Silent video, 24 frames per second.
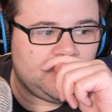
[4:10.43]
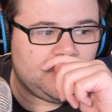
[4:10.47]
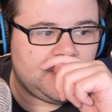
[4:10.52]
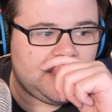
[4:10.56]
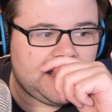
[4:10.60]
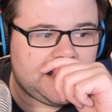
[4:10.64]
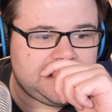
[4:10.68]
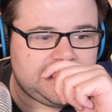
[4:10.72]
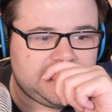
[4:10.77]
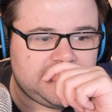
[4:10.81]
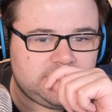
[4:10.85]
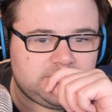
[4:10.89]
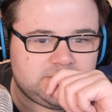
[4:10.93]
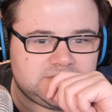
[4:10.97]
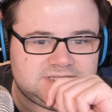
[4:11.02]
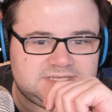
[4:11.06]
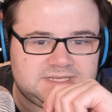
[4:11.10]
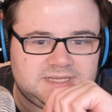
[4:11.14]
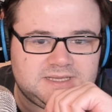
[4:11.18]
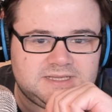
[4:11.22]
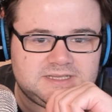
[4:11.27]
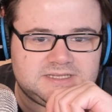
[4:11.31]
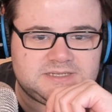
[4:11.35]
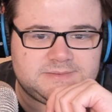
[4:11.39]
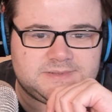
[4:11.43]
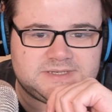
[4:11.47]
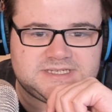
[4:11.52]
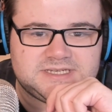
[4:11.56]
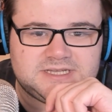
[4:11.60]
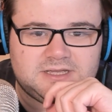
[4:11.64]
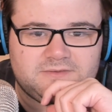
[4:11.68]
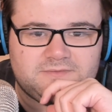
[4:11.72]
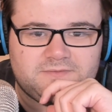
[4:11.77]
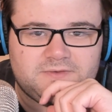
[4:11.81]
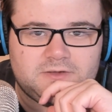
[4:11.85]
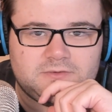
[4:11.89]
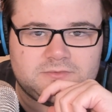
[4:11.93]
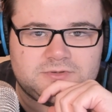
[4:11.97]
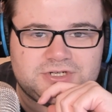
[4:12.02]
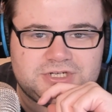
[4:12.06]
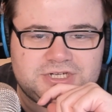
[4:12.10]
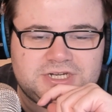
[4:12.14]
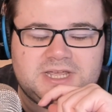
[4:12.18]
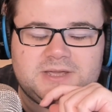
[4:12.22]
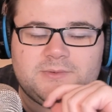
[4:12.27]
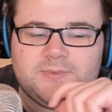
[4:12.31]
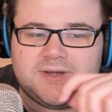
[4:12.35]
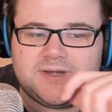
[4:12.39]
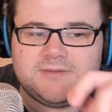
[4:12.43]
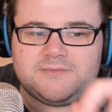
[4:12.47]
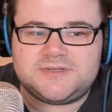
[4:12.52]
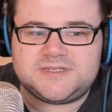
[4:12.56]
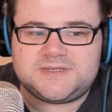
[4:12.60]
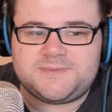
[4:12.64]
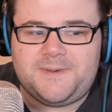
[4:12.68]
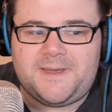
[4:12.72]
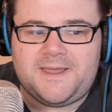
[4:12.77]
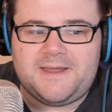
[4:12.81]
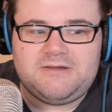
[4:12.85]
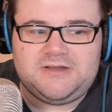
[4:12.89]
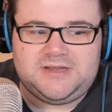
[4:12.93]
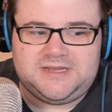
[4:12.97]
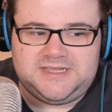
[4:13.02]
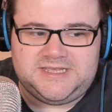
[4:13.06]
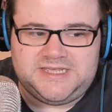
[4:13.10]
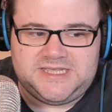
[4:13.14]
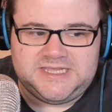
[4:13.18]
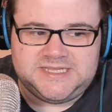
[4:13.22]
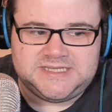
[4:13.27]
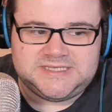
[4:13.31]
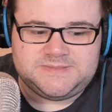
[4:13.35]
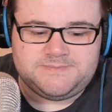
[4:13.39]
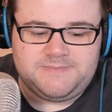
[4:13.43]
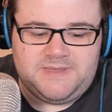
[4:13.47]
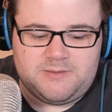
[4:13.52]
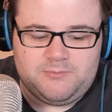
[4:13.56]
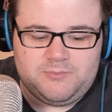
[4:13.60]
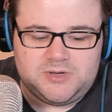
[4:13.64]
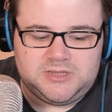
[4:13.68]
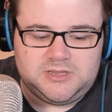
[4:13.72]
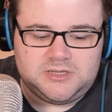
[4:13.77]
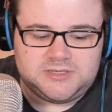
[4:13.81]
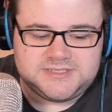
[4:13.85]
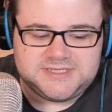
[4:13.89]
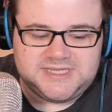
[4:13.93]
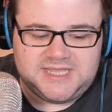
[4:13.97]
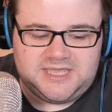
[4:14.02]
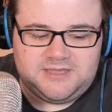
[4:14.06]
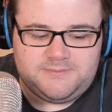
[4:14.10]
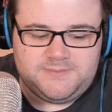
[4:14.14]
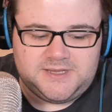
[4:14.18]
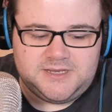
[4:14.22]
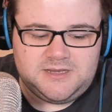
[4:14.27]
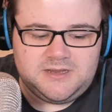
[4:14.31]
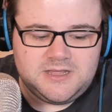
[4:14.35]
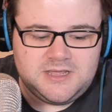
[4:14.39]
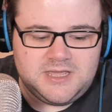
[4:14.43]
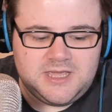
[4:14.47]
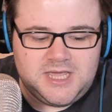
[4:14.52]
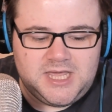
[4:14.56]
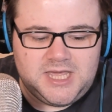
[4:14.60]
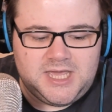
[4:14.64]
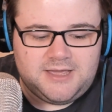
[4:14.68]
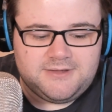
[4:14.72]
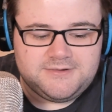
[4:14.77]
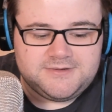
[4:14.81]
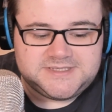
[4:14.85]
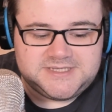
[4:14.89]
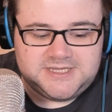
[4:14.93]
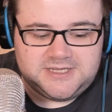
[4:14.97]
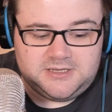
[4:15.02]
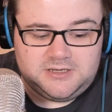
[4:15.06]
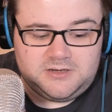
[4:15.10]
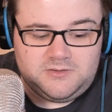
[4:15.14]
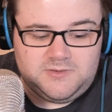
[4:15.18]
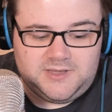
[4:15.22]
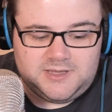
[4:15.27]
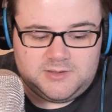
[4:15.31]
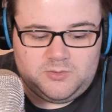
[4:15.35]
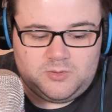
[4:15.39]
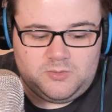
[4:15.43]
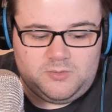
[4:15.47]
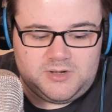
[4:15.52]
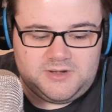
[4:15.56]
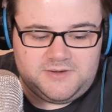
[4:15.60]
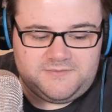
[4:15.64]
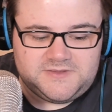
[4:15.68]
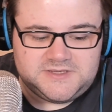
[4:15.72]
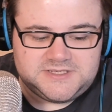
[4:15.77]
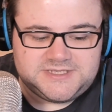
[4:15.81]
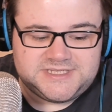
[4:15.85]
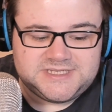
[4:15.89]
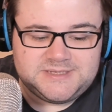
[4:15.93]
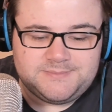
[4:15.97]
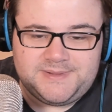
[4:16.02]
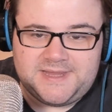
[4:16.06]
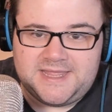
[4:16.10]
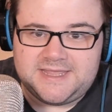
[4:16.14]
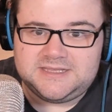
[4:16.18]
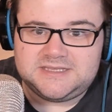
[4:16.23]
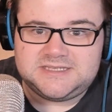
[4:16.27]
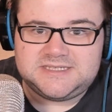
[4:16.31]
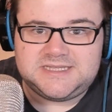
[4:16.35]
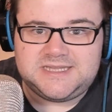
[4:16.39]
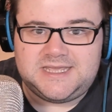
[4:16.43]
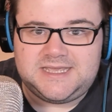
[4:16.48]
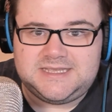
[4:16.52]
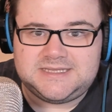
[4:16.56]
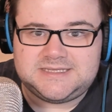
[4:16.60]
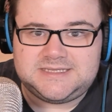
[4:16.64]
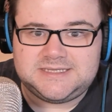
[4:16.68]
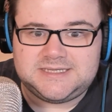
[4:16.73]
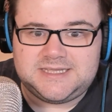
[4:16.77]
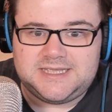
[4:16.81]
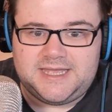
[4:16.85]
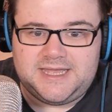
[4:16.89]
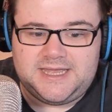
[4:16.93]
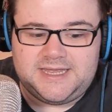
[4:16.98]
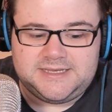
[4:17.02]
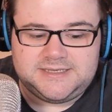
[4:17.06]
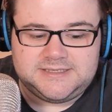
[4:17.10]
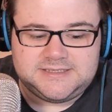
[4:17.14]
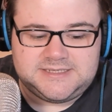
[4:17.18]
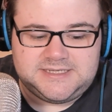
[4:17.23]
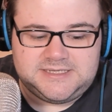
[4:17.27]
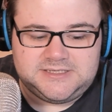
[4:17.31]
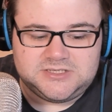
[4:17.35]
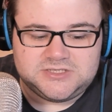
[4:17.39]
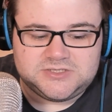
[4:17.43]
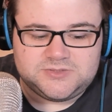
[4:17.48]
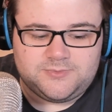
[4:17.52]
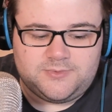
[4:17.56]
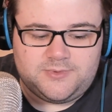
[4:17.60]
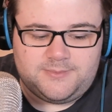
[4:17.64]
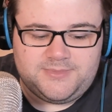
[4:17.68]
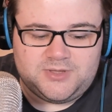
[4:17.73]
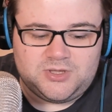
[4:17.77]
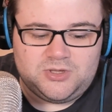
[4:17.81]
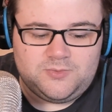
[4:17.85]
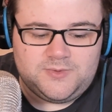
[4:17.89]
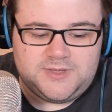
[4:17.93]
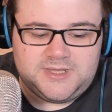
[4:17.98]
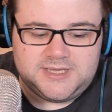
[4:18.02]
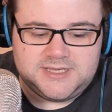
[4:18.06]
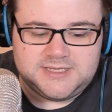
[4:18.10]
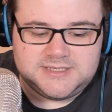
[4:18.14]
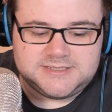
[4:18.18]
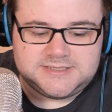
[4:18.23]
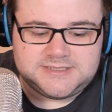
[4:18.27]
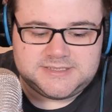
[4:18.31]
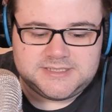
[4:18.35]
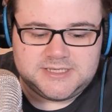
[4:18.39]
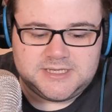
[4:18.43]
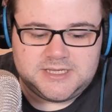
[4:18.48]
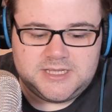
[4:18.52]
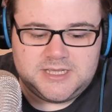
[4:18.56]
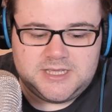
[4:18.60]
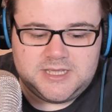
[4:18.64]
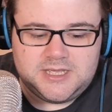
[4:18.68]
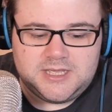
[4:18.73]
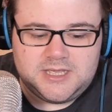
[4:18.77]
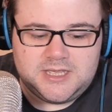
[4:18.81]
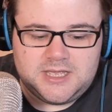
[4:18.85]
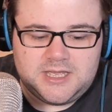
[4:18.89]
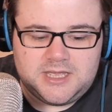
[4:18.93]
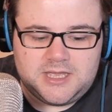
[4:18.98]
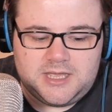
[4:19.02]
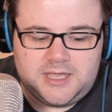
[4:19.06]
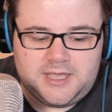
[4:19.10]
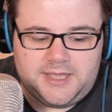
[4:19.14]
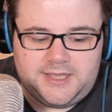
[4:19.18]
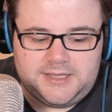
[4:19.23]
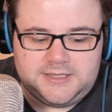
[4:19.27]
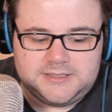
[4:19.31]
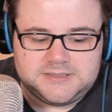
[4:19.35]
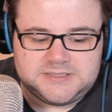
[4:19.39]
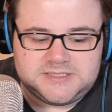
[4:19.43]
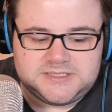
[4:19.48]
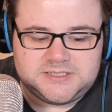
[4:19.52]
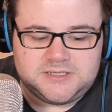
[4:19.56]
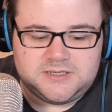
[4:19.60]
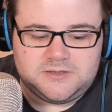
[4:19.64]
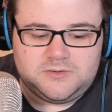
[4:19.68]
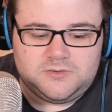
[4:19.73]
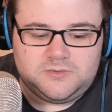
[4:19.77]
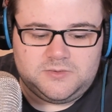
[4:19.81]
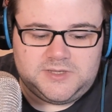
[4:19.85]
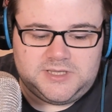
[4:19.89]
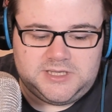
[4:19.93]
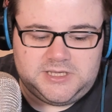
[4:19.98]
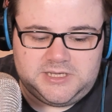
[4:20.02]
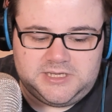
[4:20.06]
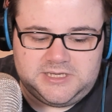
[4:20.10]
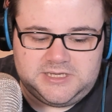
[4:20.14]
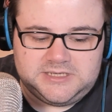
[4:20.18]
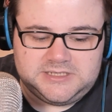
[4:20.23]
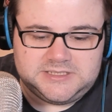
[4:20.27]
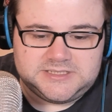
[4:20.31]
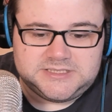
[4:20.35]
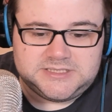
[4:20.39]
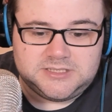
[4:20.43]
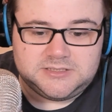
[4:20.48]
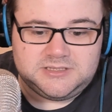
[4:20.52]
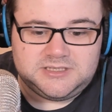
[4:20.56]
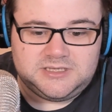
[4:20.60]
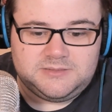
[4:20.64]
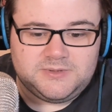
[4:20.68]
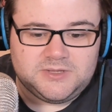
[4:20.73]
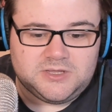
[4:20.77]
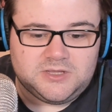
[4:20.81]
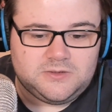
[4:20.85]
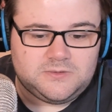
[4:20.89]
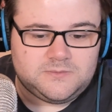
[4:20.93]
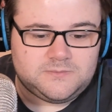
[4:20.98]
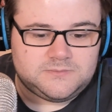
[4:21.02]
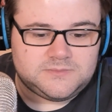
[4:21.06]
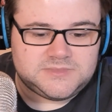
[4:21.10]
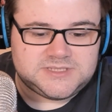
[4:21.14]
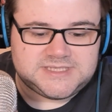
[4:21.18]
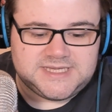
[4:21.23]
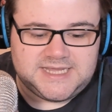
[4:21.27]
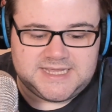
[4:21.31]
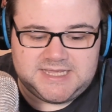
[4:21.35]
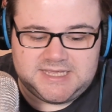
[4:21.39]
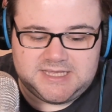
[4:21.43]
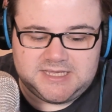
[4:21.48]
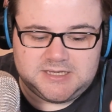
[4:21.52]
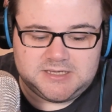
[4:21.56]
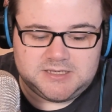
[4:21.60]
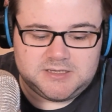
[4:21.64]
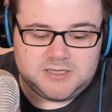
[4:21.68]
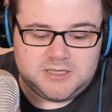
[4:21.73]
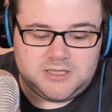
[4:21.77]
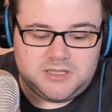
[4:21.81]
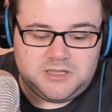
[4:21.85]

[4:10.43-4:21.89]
And then I was thinking to myself, oh shit, when it was apparent that his memory loss came in, I was thinking, okay, well, what if this is a blank slate and he doesn't remember who he is? And so he suddenly becomes, like,